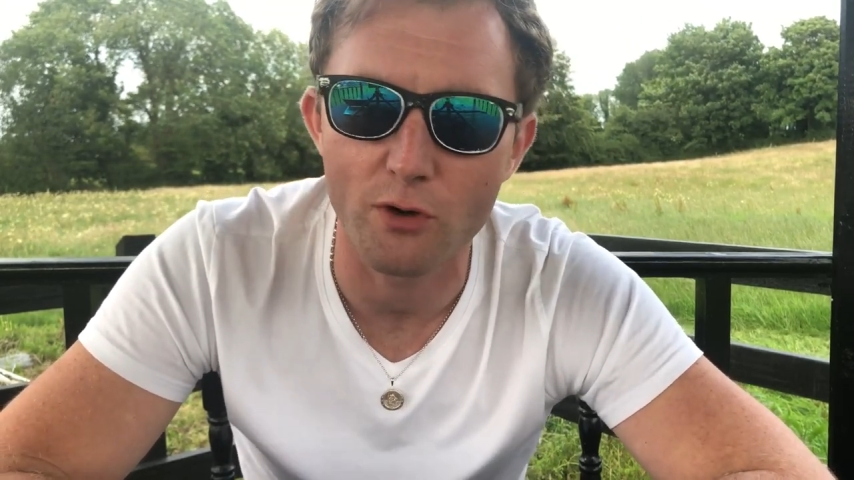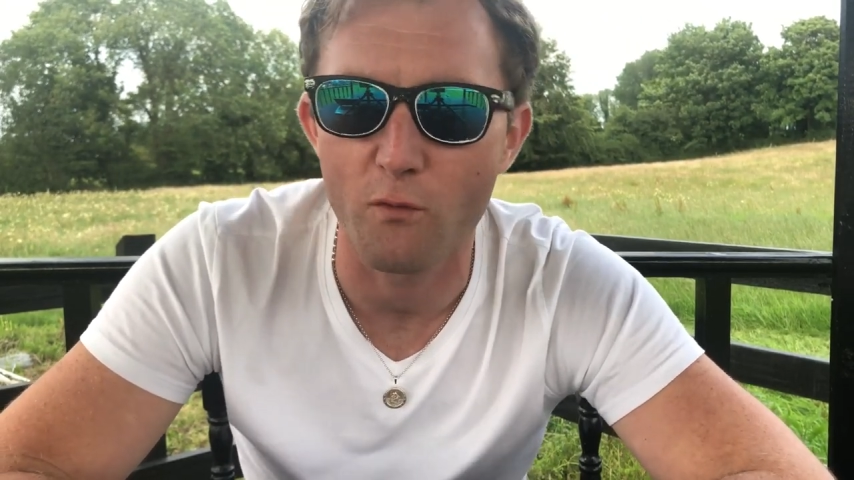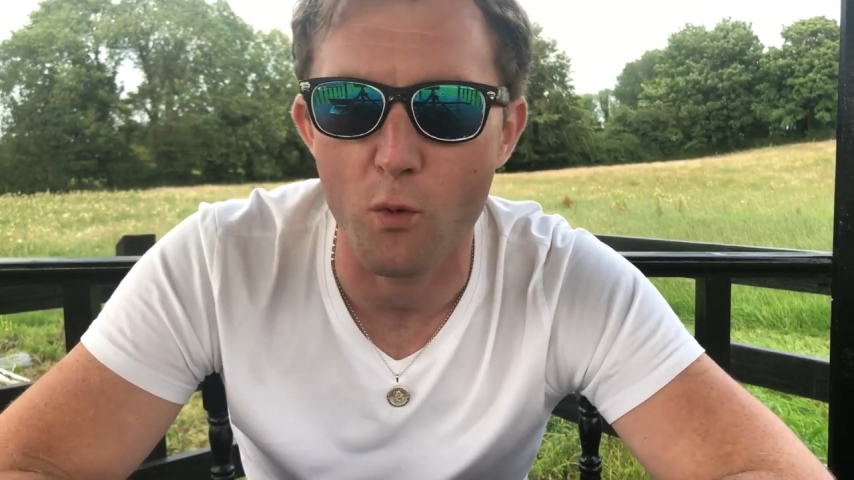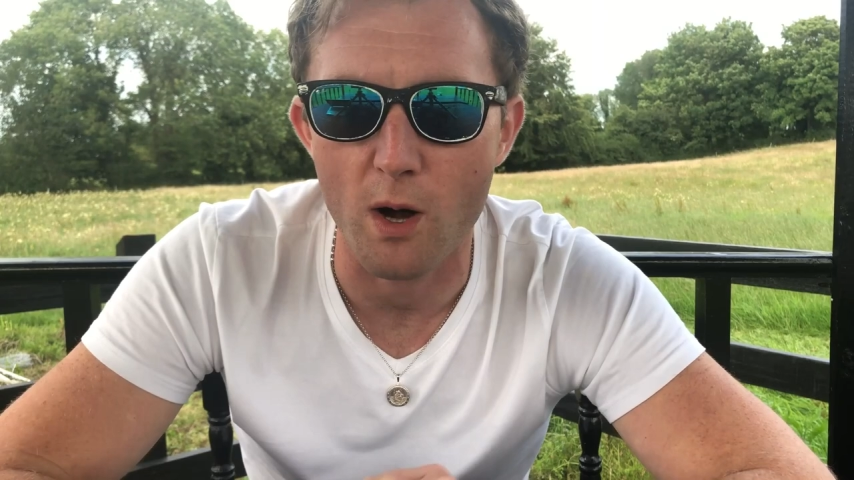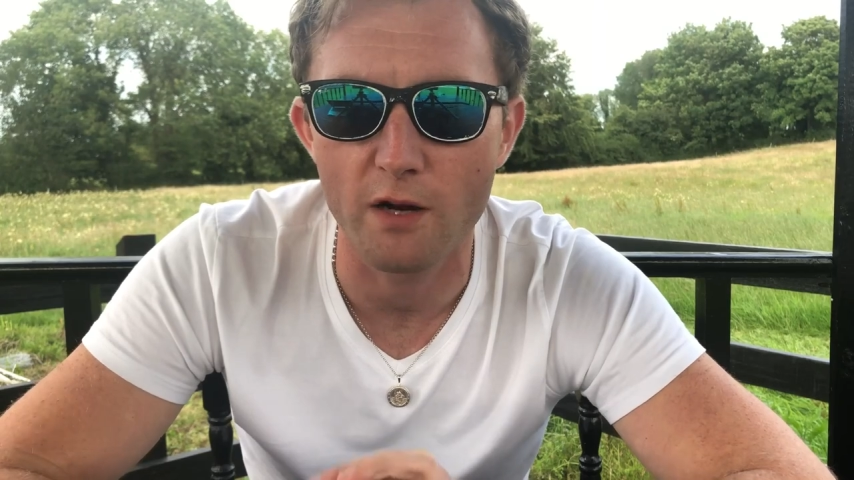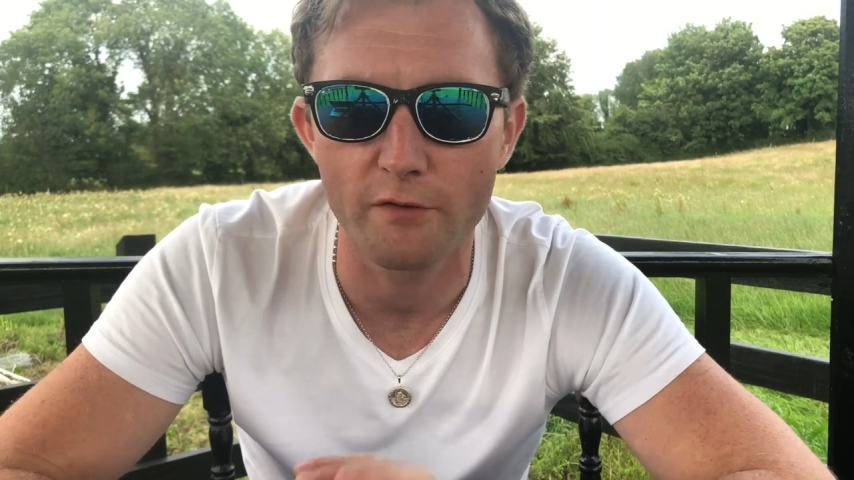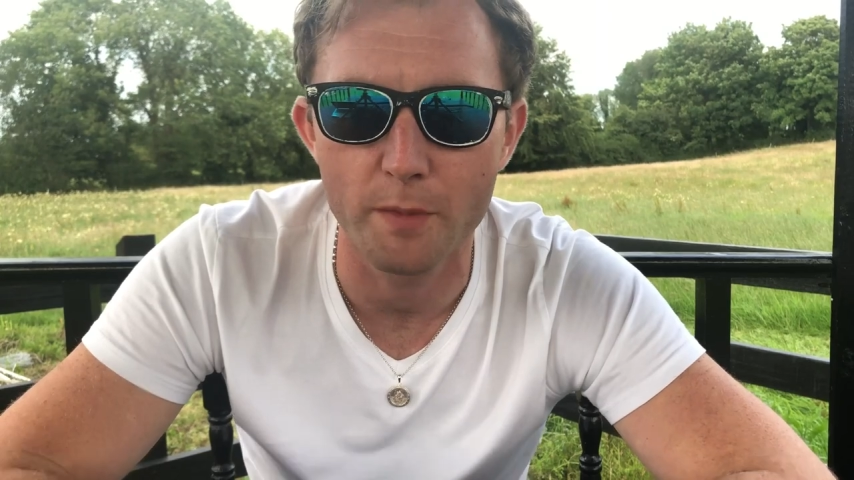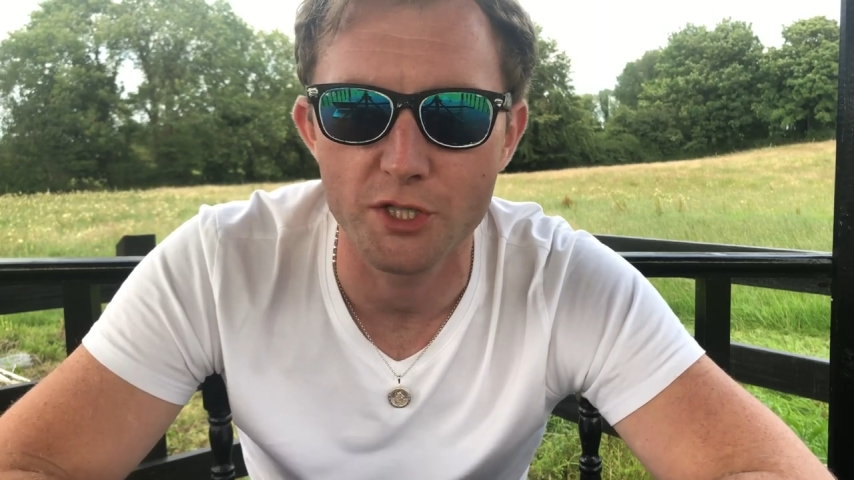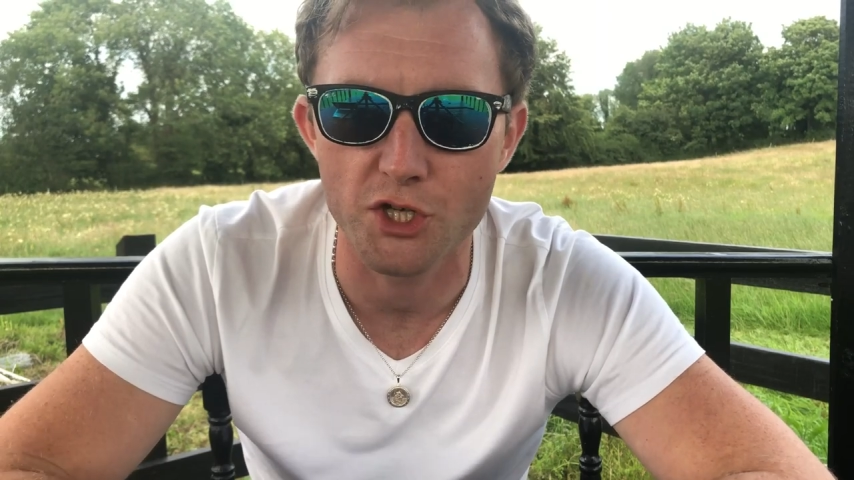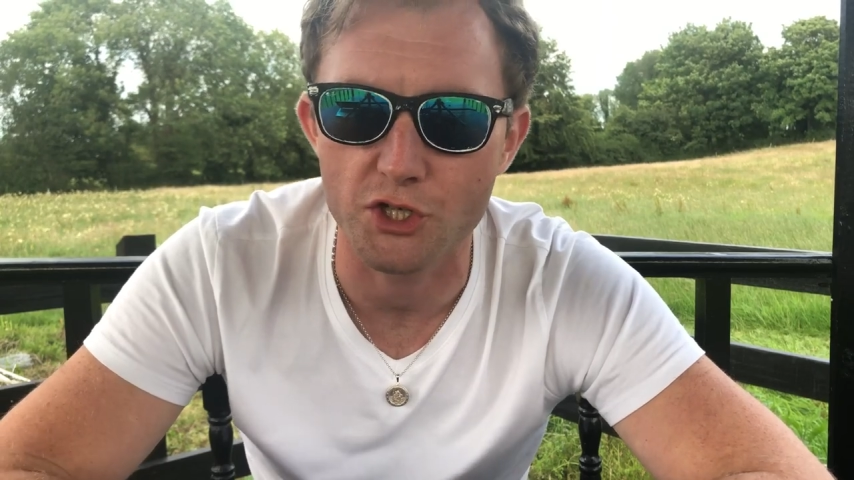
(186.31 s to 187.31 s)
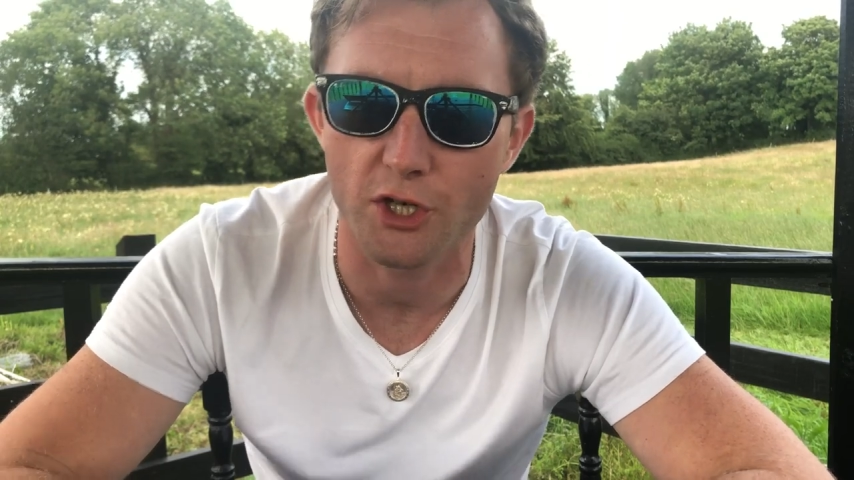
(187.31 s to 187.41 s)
of Work of a Magician.